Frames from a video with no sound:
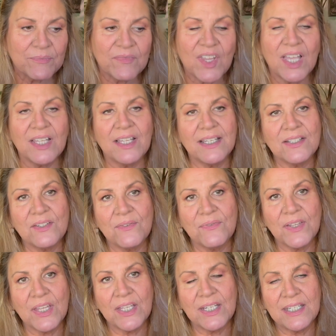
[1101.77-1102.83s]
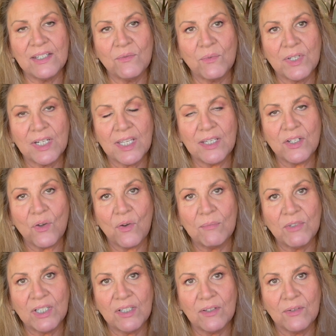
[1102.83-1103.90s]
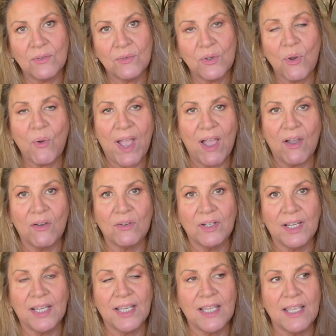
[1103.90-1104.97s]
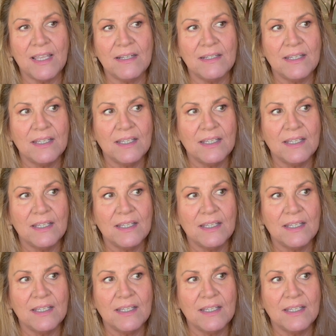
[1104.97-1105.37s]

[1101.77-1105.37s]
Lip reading: I like to fill it in when I know I'm gonna go out and